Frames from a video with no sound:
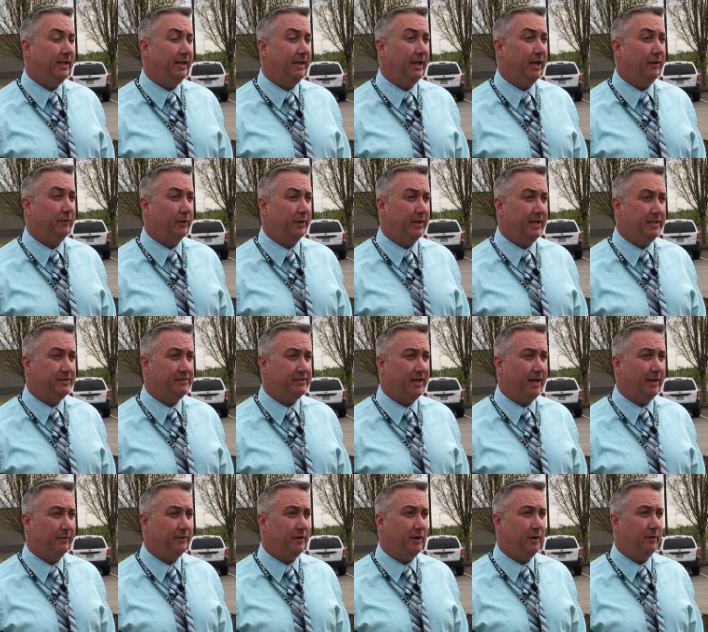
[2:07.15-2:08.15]
any other kids
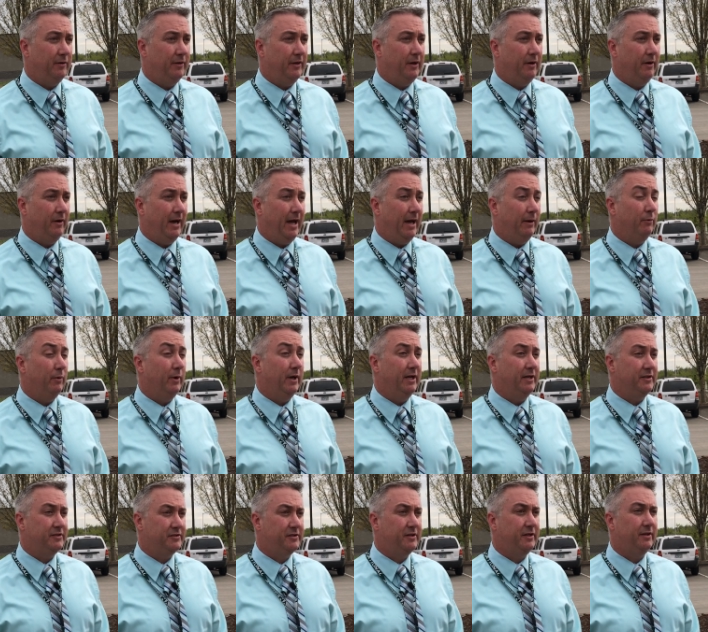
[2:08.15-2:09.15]
out there that are at
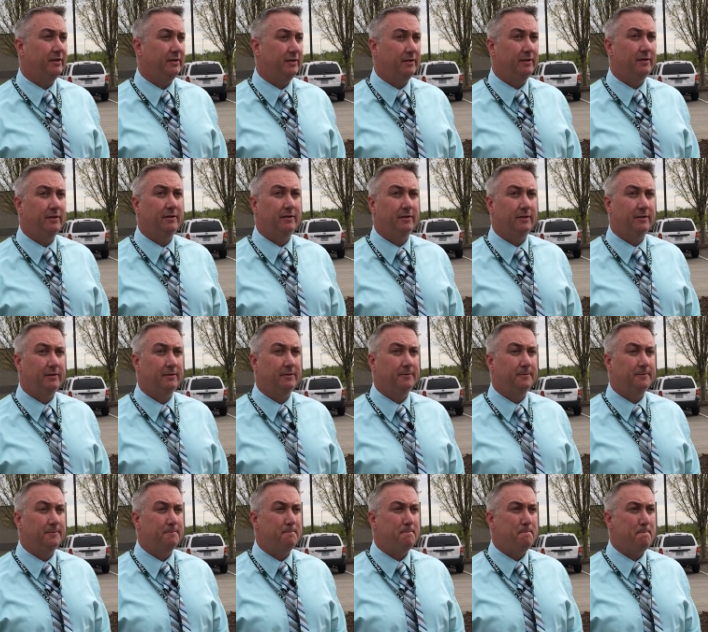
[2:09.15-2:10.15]
risk.
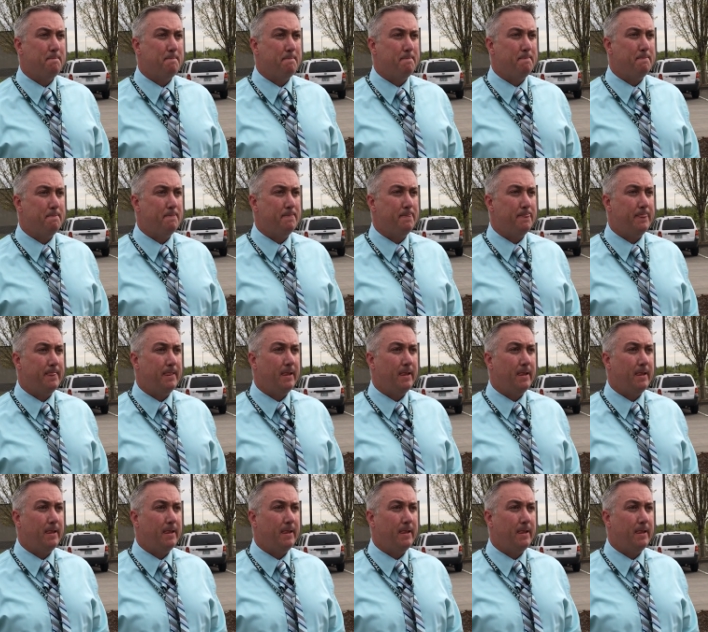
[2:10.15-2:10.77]
And they're okay?